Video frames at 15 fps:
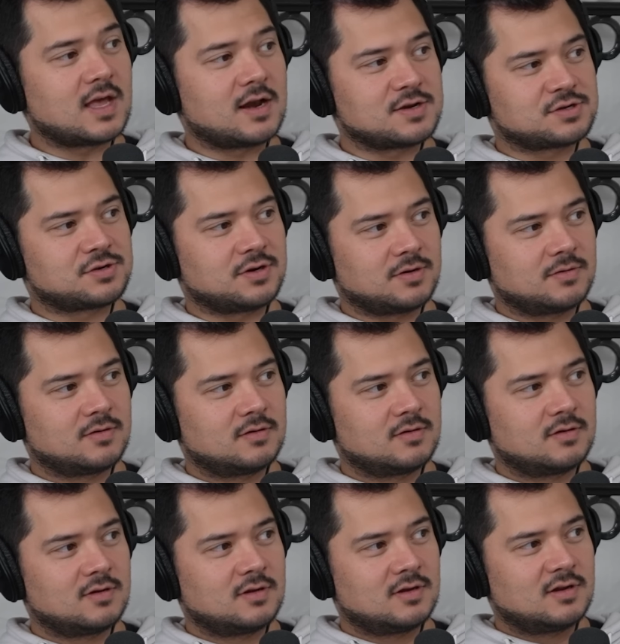That is true. You're
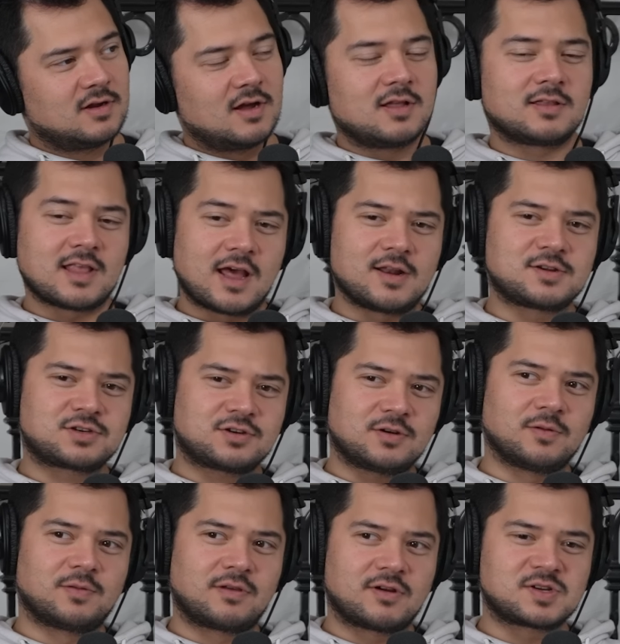more than welcome. That is
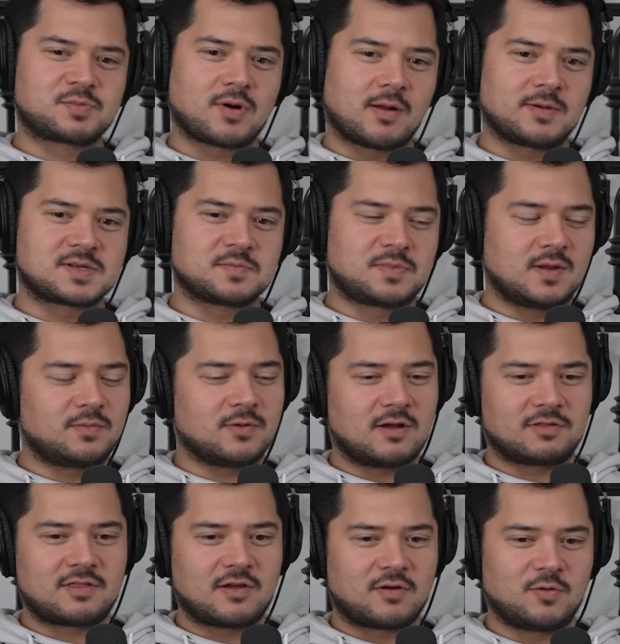true. There's probably some people
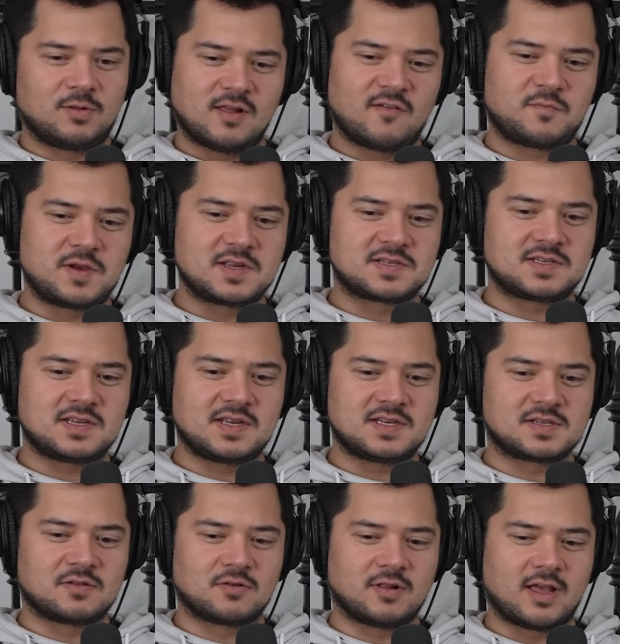out there who love
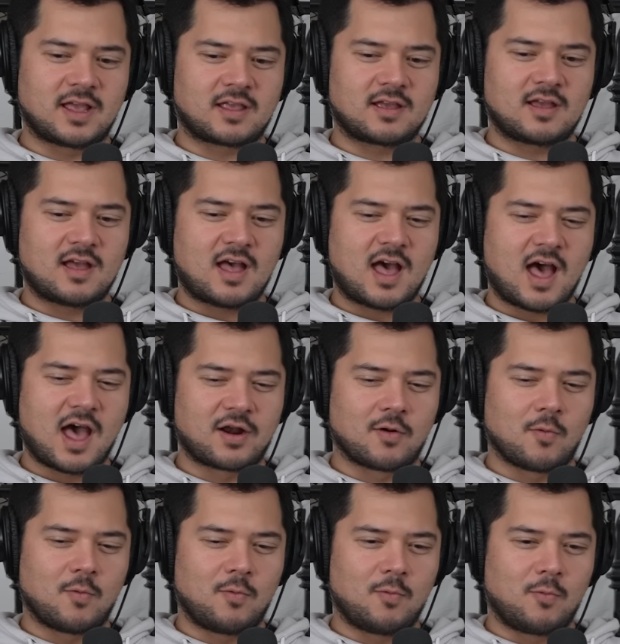PCs and they're like, I
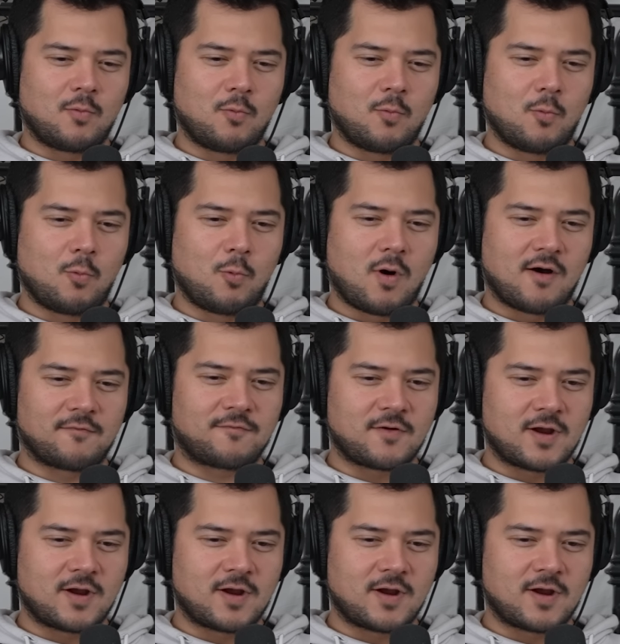don't want